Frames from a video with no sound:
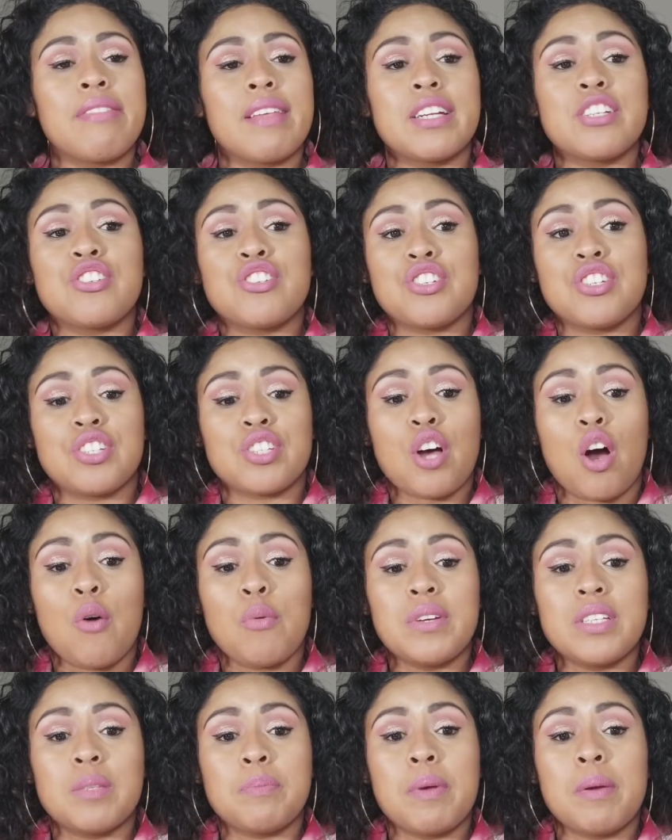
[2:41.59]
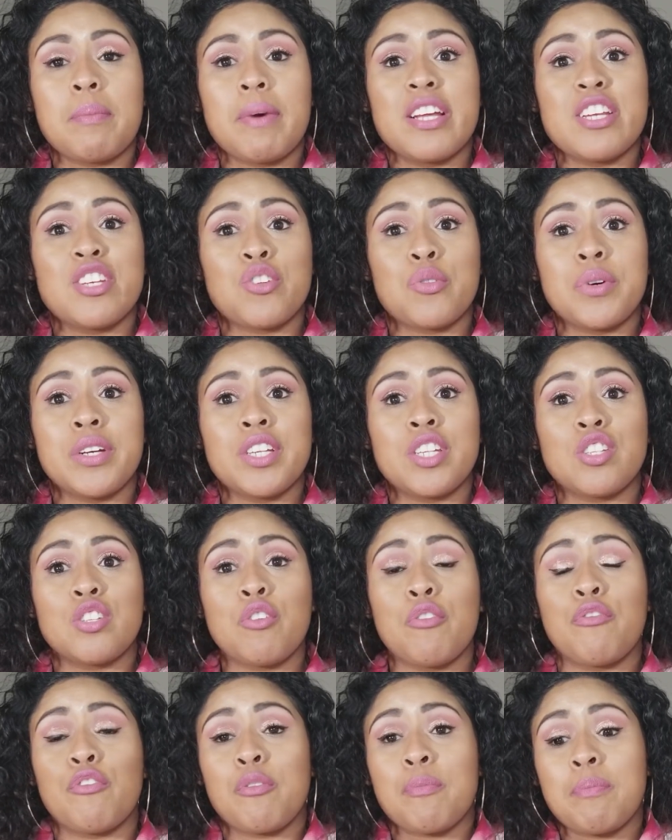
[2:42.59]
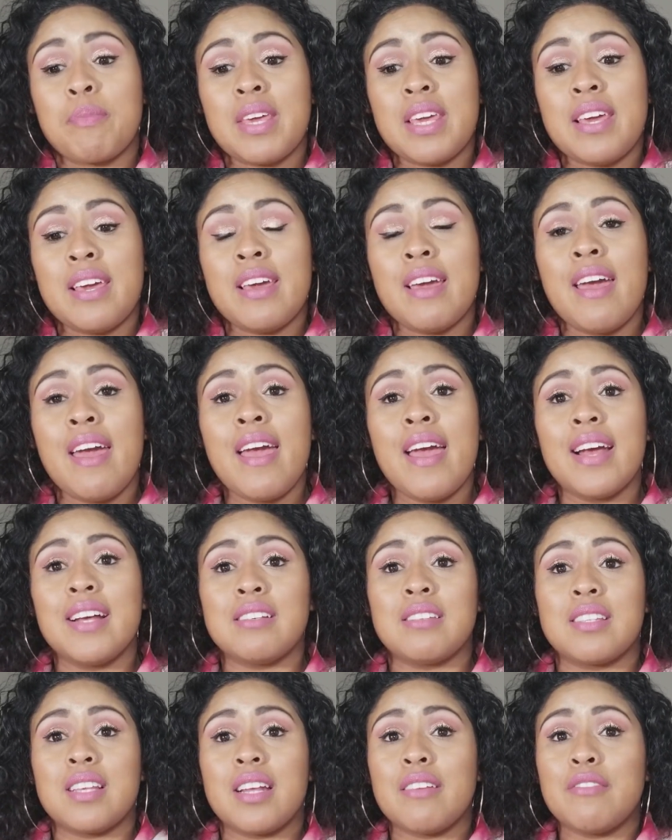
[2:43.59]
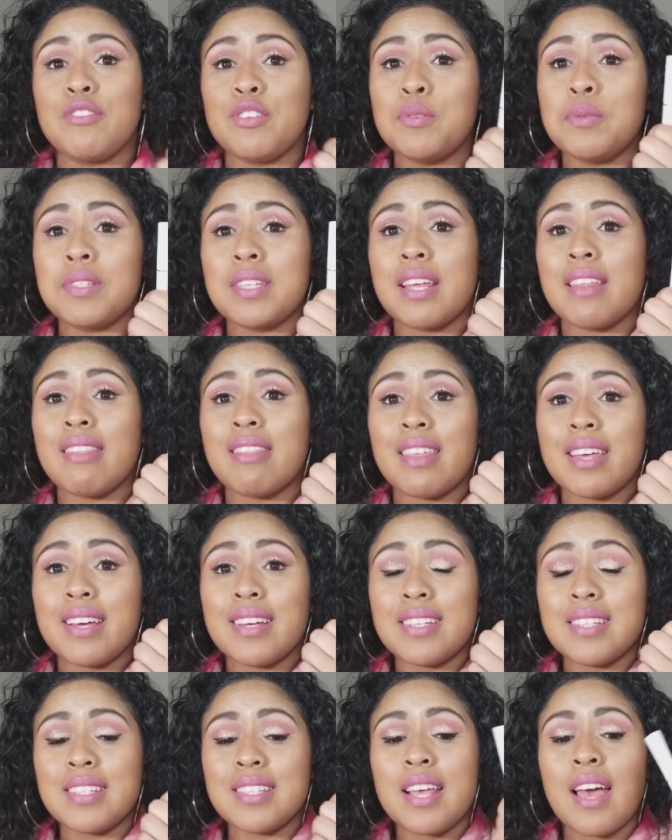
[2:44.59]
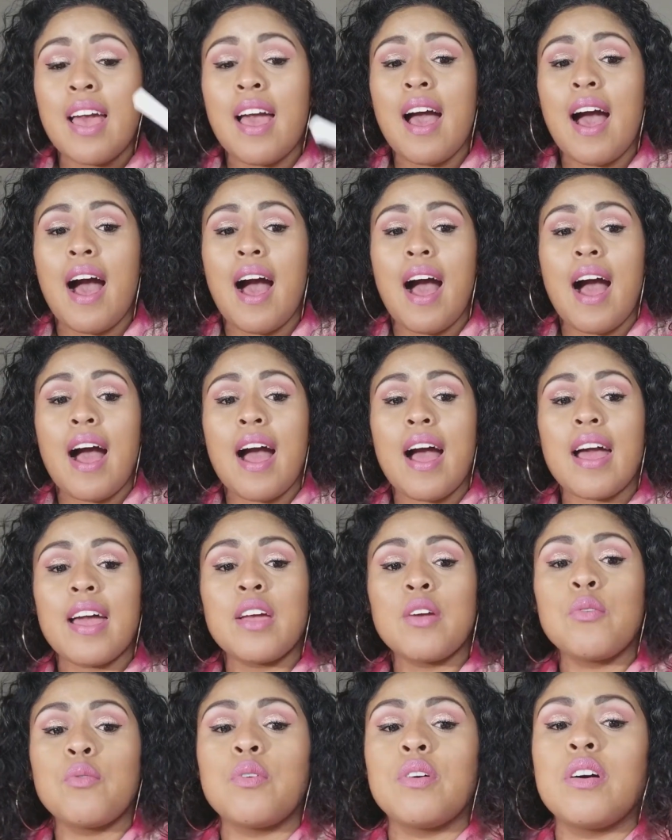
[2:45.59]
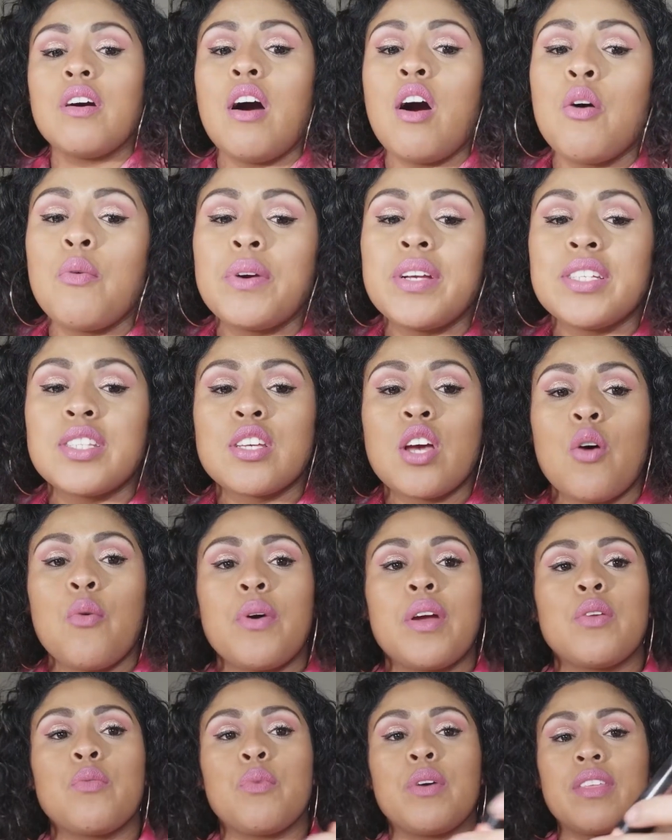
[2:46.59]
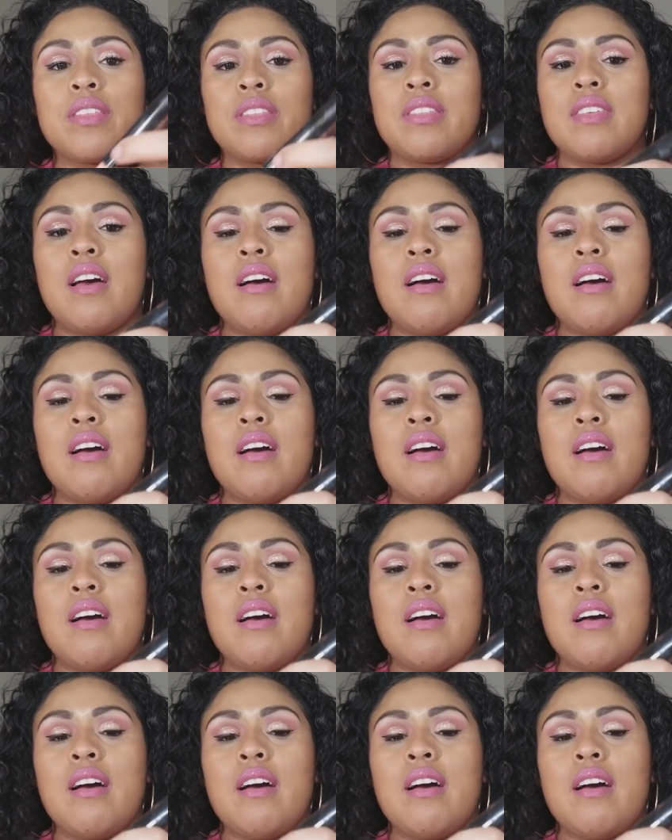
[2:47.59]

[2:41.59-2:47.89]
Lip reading: That's just always been my choice. So for me, instead of using this, I always go in with